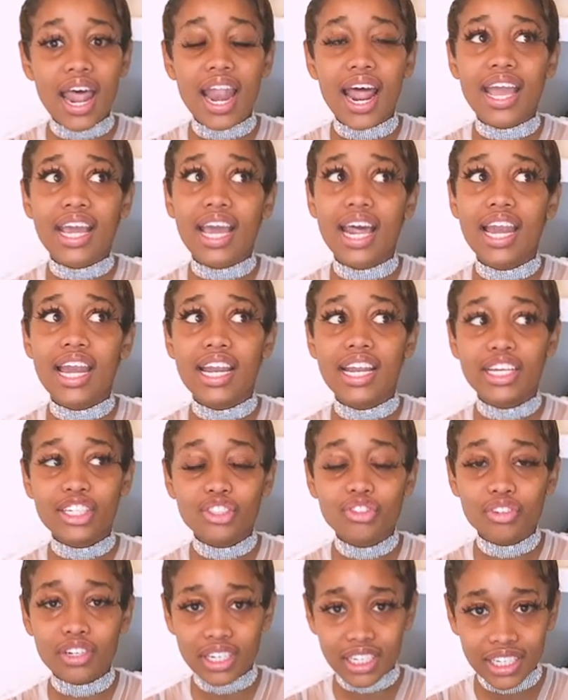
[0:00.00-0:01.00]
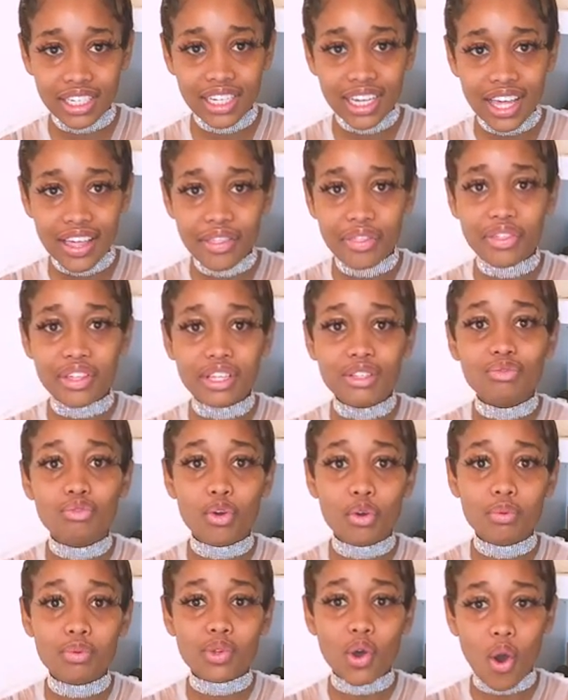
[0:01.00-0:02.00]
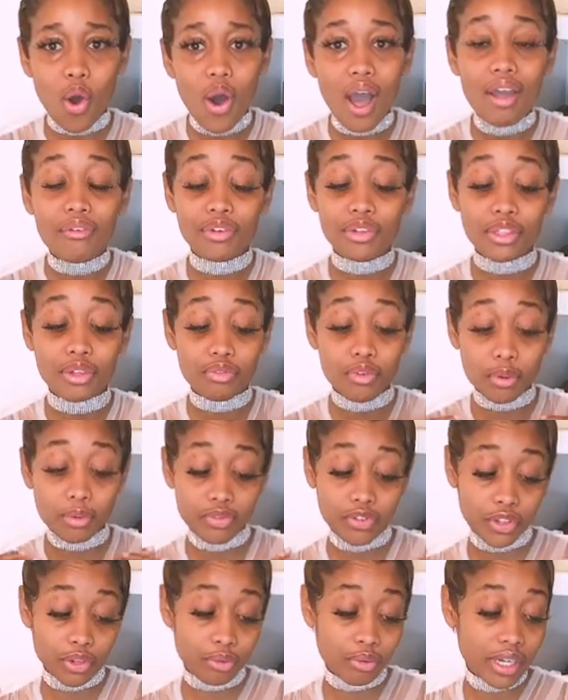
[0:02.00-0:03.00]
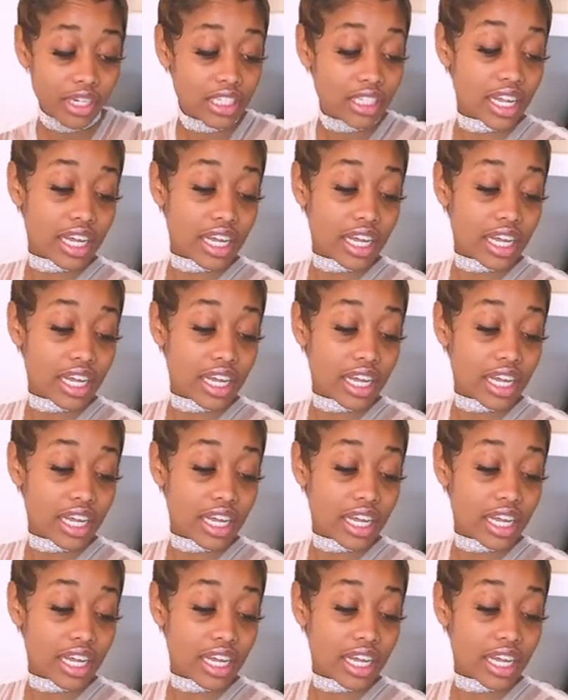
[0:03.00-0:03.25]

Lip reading: Like literally these robes are everything. Robes for the rich